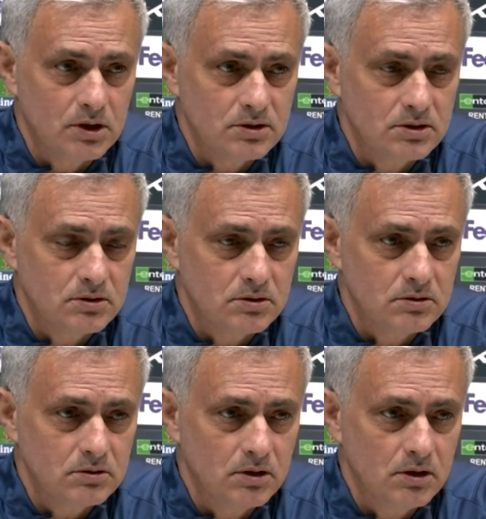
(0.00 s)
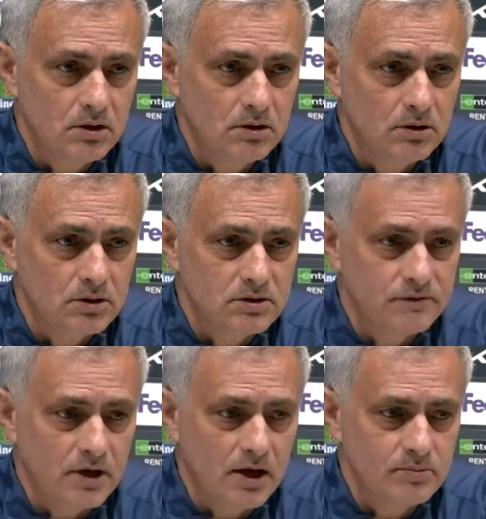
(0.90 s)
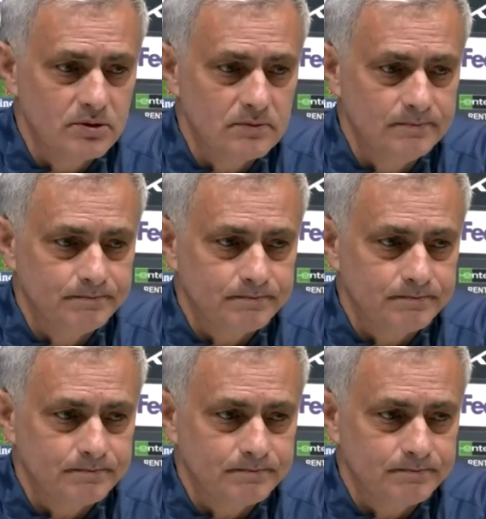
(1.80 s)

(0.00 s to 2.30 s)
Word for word: us uh, lots of times.